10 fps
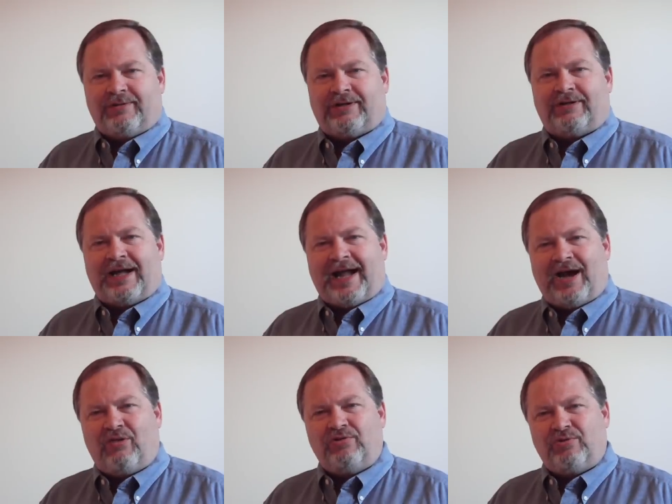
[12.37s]
well,
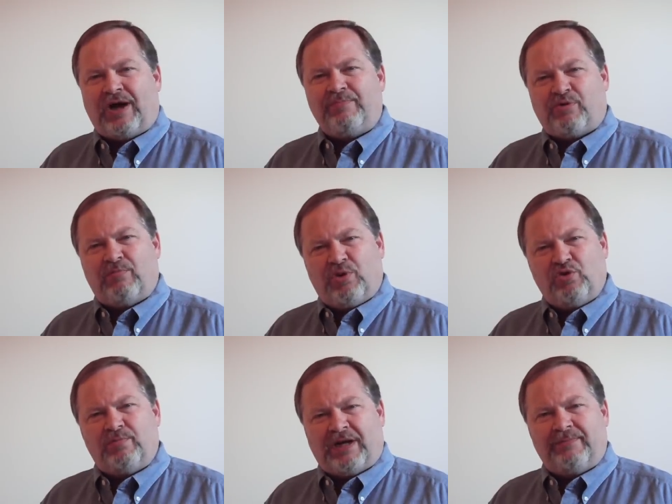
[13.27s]
how do I
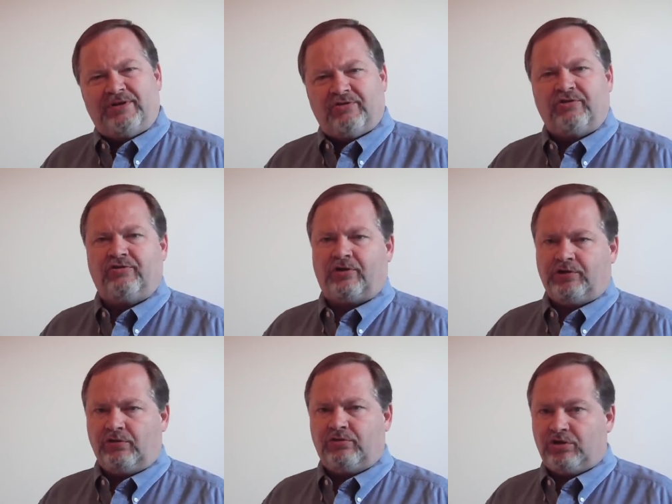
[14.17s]
promote my business
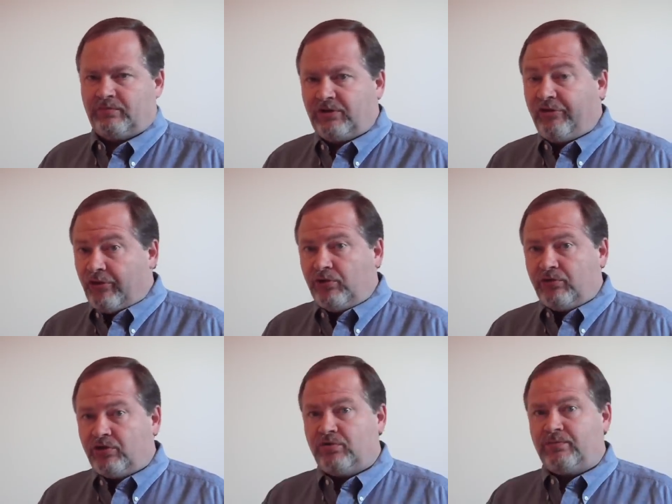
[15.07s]
on YouTube? Is the
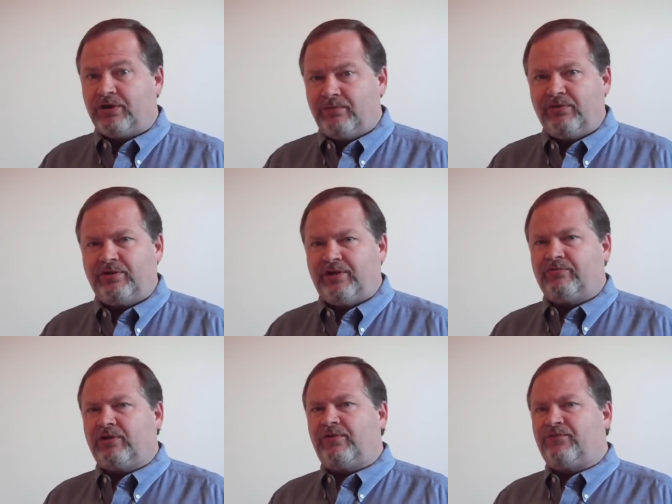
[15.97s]
YouTube community
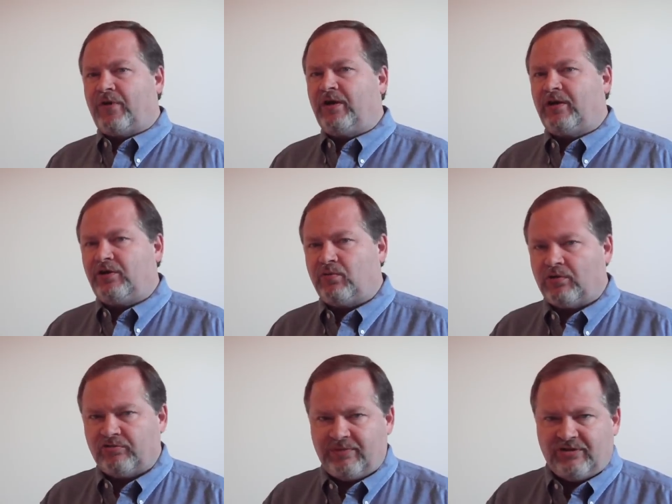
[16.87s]
really friendly
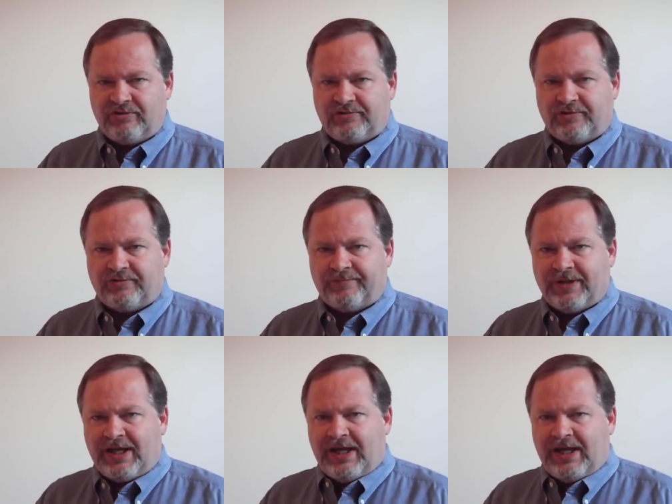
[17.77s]
towards businesses?